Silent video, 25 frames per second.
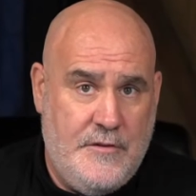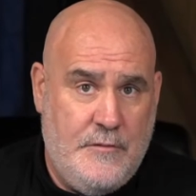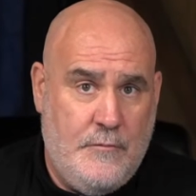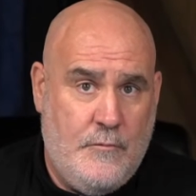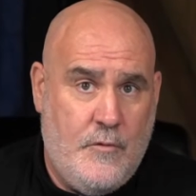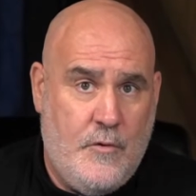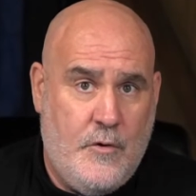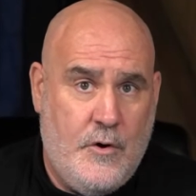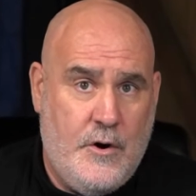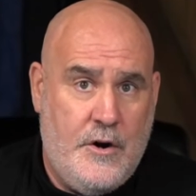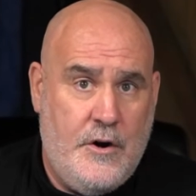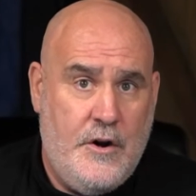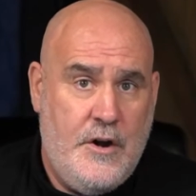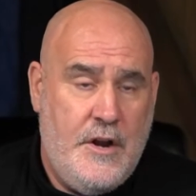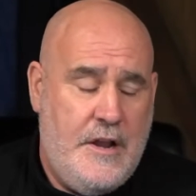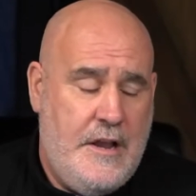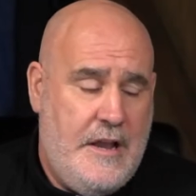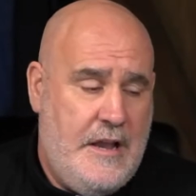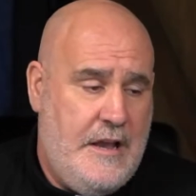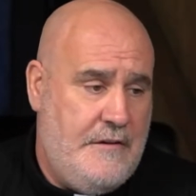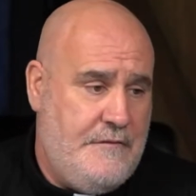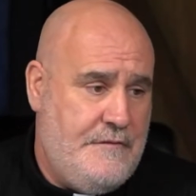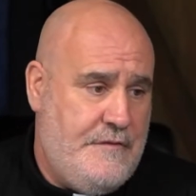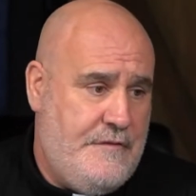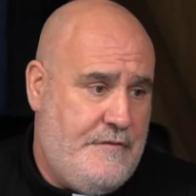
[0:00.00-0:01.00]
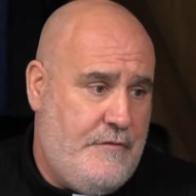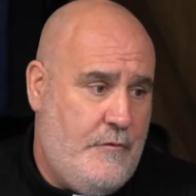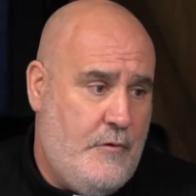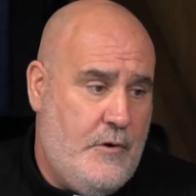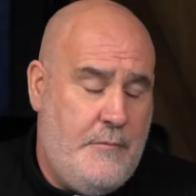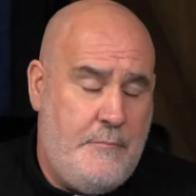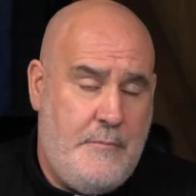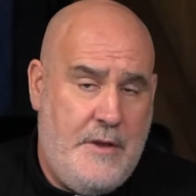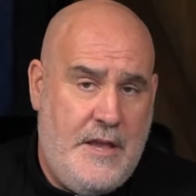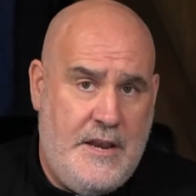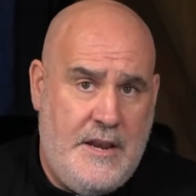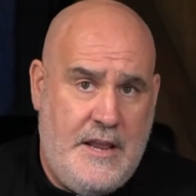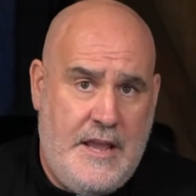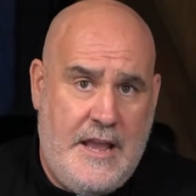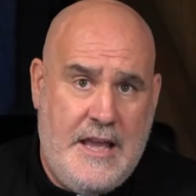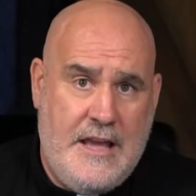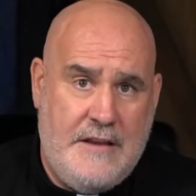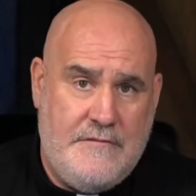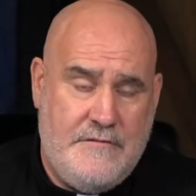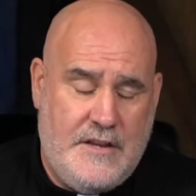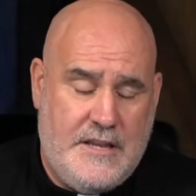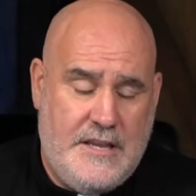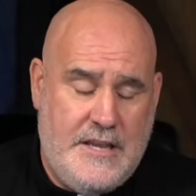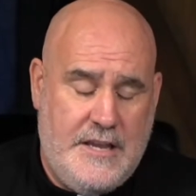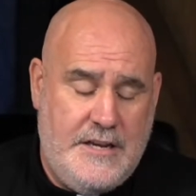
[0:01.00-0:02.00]
the war and 4 men
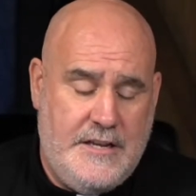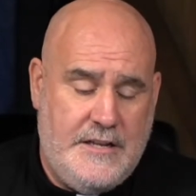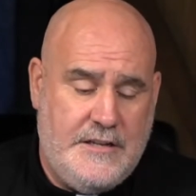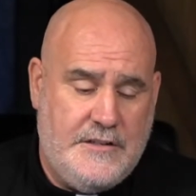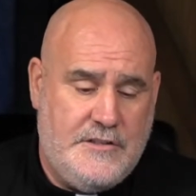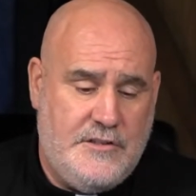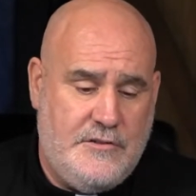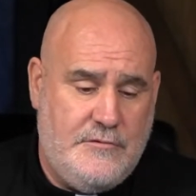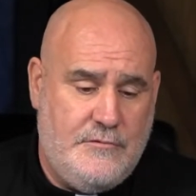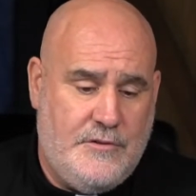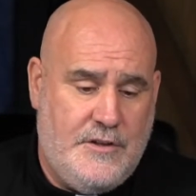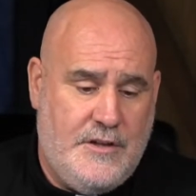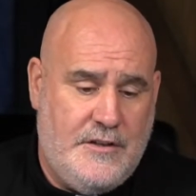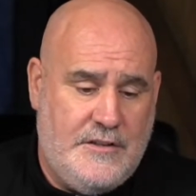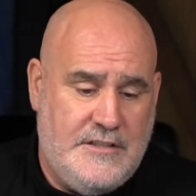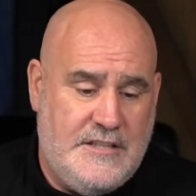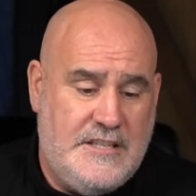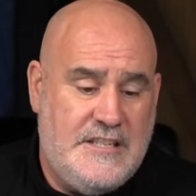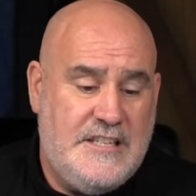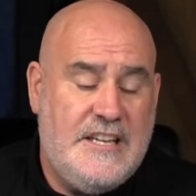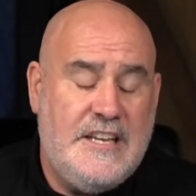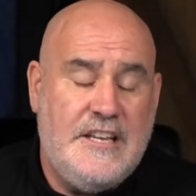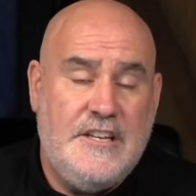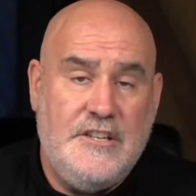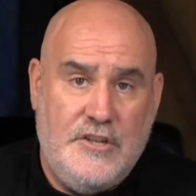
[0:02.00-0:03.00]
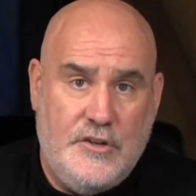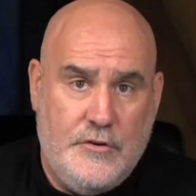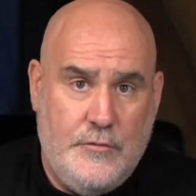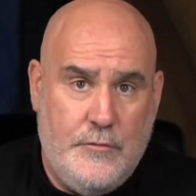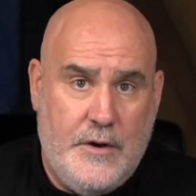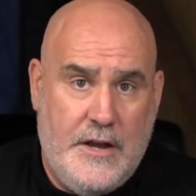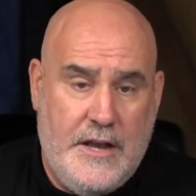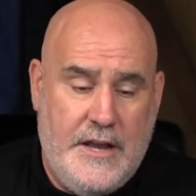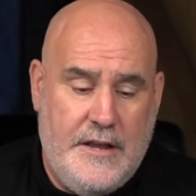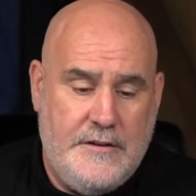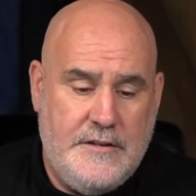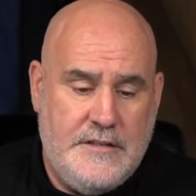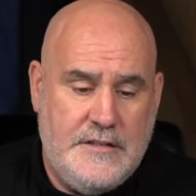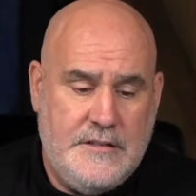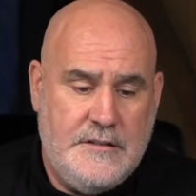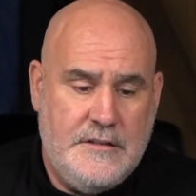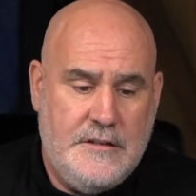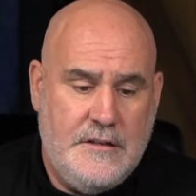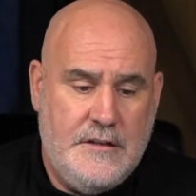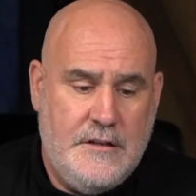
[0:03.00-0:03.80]
advocating to continue it.